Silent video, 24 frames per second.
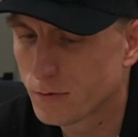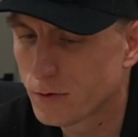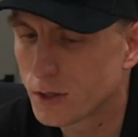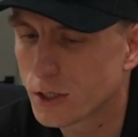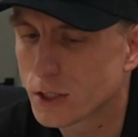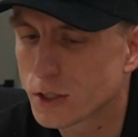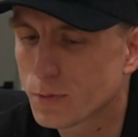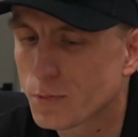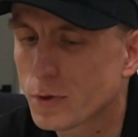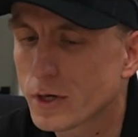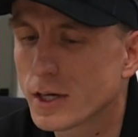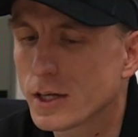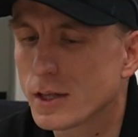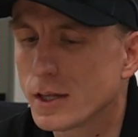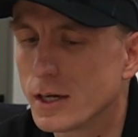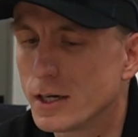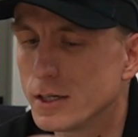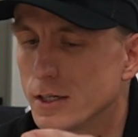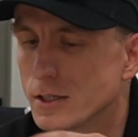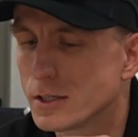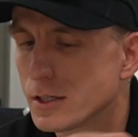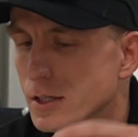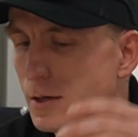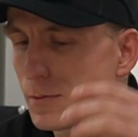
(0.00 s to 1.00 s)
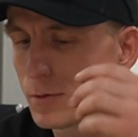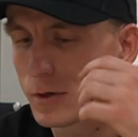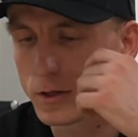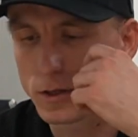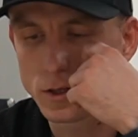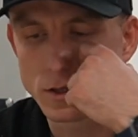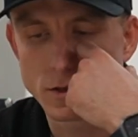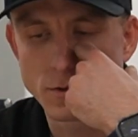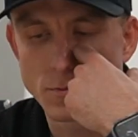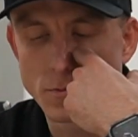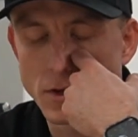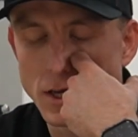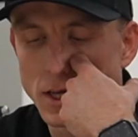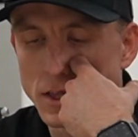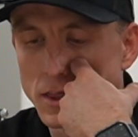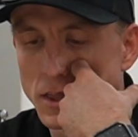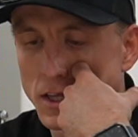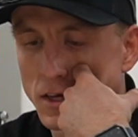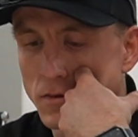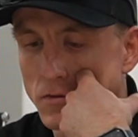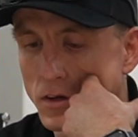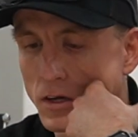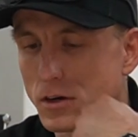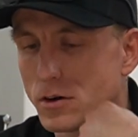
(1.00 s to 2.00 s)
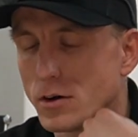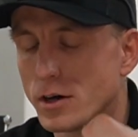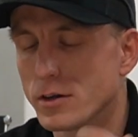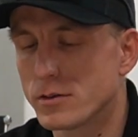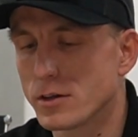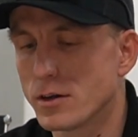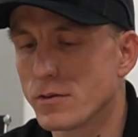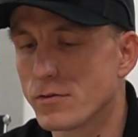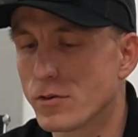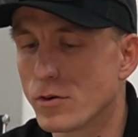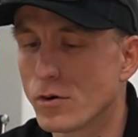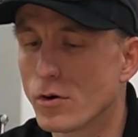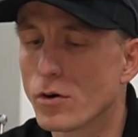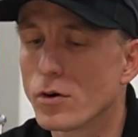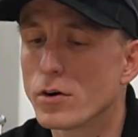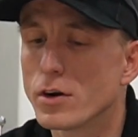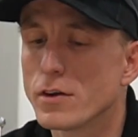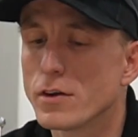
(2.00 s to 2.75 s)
spring line is typically the main thing we go out there for, or